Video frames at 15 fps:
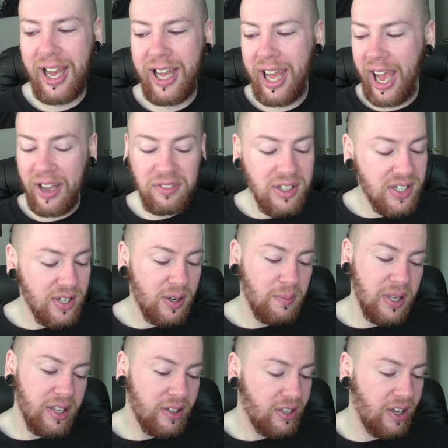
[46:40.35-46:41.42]
I have to start
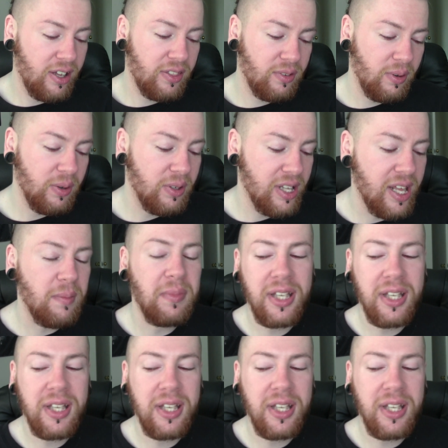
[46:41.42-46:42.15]
being cutthroat again,